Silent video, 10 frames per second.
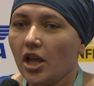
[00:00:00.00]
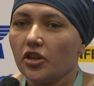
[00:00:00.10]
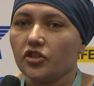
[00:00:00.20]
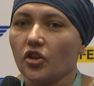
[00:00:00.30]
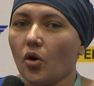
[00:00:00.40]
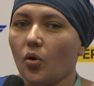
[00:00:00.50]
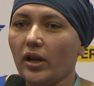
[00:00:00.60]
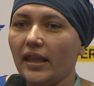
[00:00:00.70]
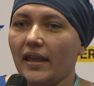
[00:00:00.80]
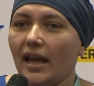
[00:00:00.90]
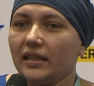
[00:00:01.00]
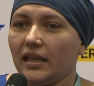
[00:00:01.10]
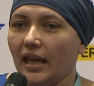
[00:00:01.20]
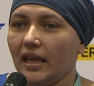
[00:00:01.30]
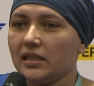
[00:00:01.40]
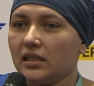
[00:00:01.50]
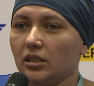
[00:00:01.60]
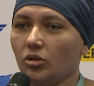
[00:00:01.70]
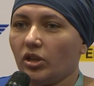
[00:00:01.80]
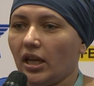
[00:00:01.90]
So in that case,
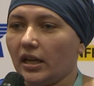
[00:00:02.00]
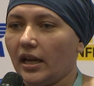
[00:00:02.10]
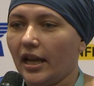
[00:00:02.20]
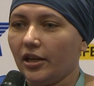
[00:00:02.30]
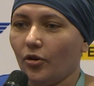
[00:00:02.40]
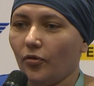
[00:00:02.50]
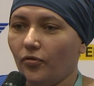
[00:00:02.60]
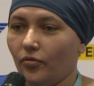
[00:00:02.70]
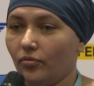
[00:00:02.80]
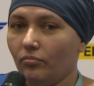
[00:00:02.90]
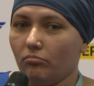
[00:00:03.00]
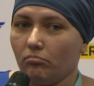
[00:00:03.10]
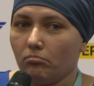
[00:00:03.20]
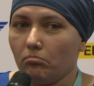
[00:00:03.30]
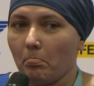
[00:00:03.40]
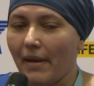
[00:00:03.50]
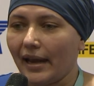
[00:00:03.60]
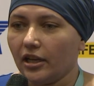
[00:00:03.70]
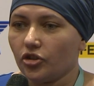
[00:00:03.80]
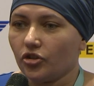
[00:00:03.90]
you can kind of
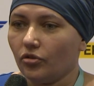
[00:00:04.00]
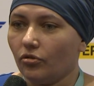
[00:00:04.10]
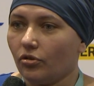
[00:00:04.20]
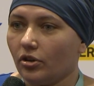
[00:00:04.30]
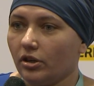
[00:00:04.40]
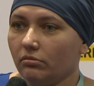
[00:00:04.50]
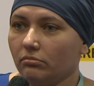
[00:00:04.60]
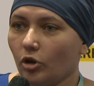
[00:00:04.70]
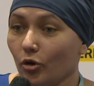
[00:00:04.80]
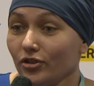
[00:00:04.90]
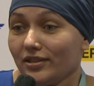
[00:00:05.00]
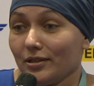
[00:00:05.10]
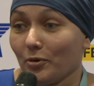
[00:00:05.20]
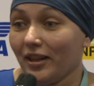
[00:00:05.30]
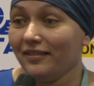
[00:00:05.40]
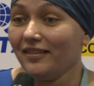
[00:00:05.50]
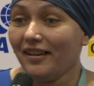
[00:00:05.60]
manage your cost as well